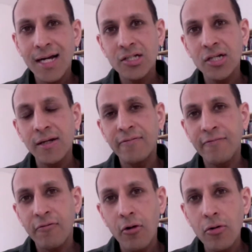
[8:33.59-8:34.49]
actually
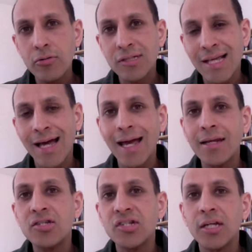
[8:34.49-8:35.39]
froze that
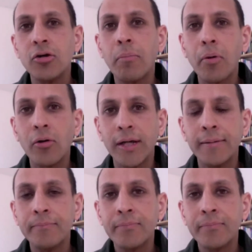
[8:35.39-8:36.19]
energy in your body.